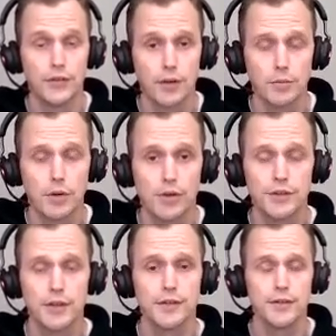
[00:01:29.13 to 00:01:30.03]
some
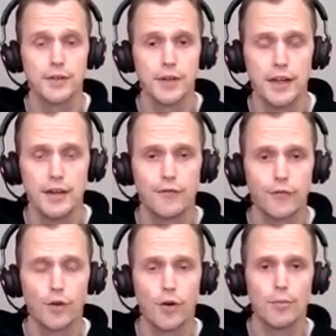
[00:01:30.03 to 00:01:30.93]
content today
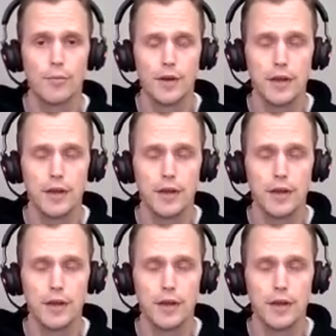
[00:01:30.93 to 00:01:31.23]
from